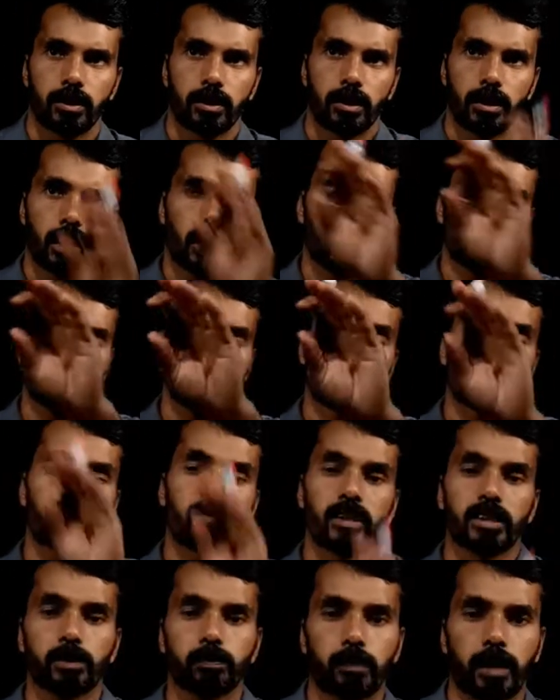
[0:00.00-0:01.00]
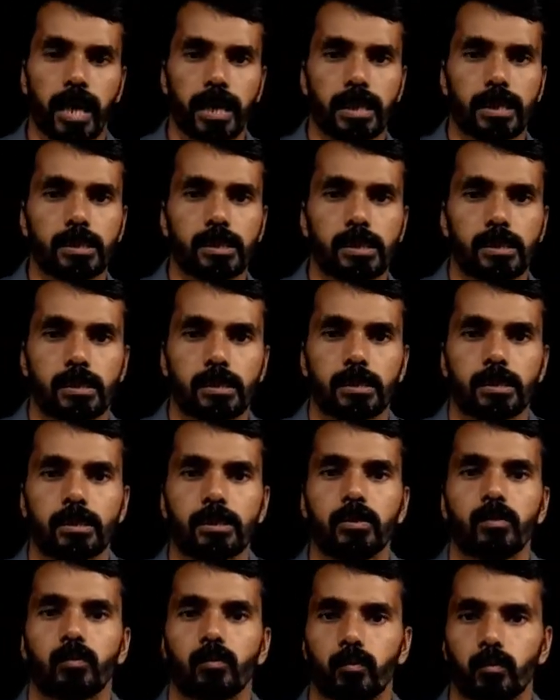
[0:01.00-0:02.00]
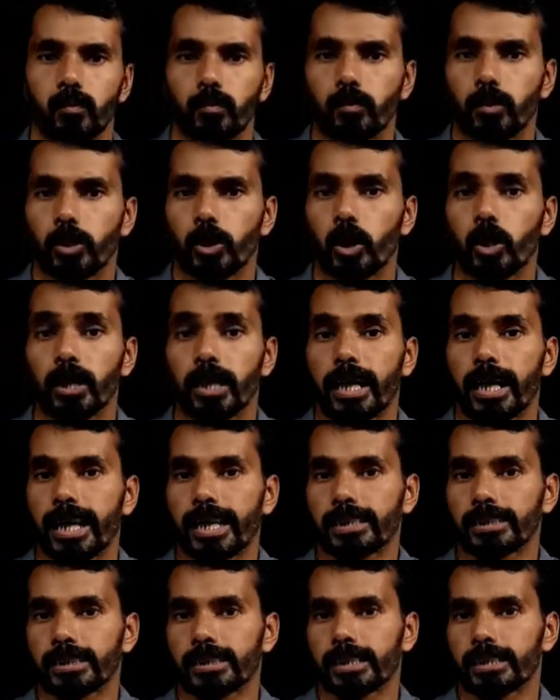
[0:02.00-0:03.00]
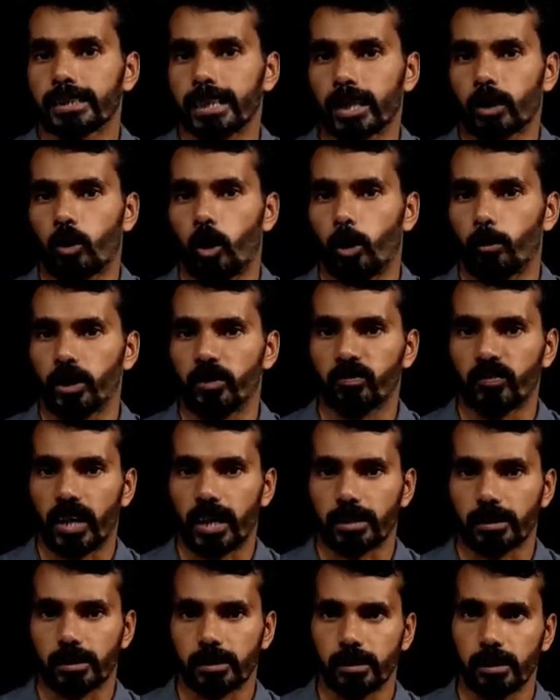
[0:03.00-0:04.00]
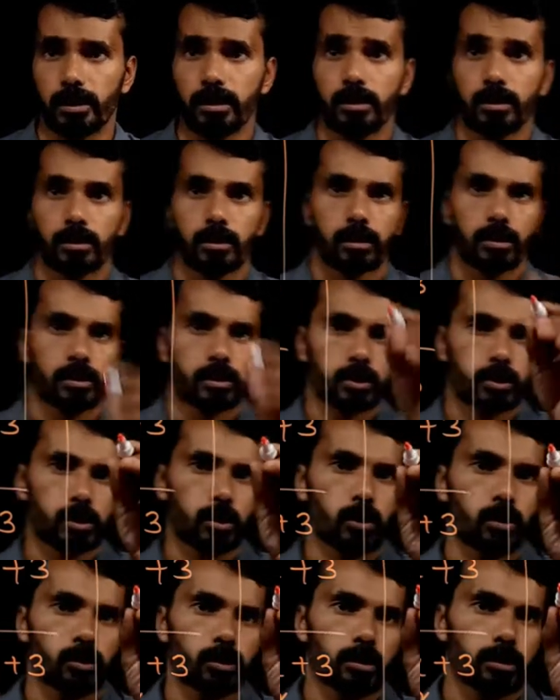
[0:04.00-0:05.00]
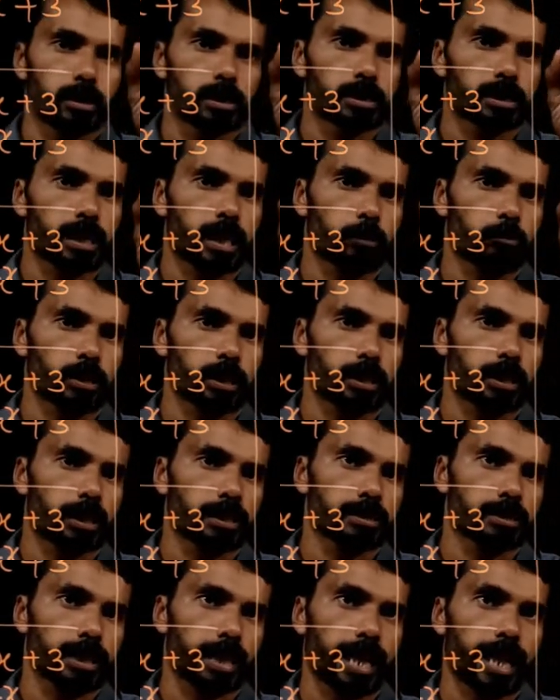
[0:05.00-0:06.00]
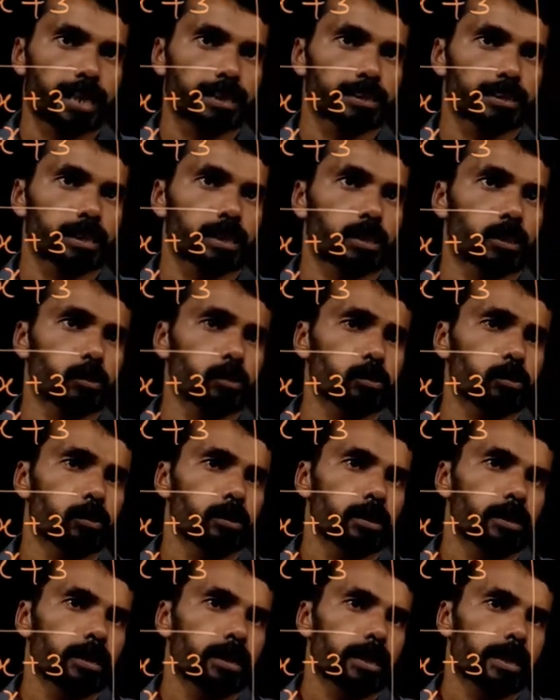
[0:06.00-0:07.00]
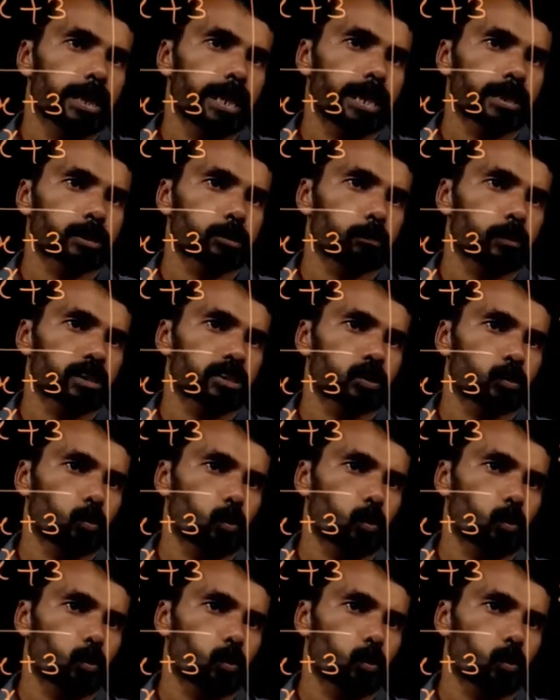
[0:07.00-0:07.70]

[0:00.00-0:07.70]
Now in the first bracket we know x is a common factor there. So this can be written as x into x plus